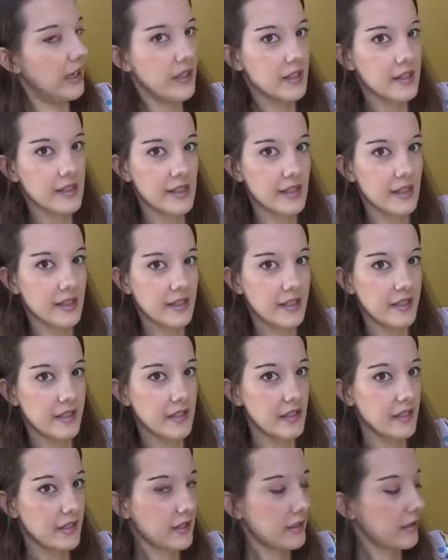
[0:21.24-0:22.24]
sit
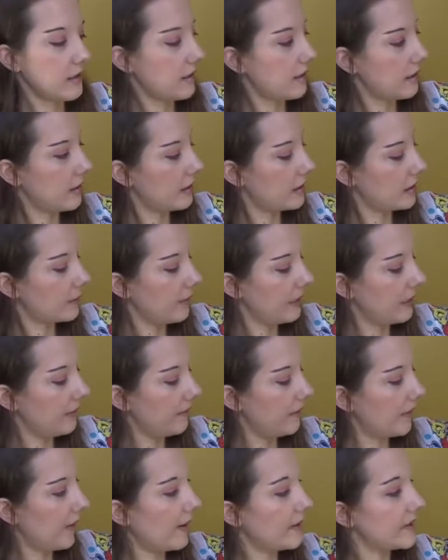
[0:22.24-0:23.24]
and spend a
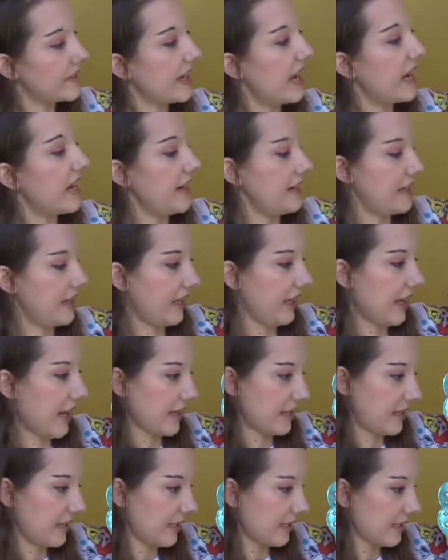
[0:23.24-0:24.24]
few hours gazing
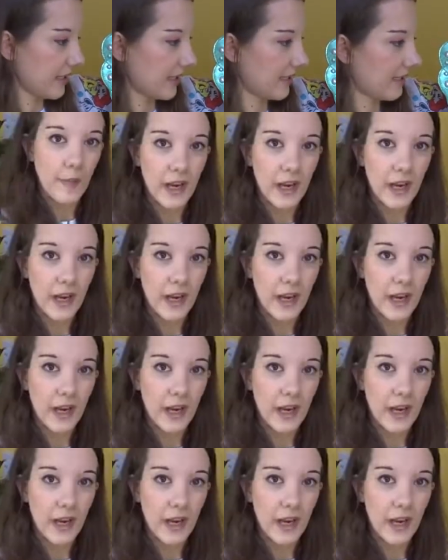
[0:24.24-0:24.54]
at it.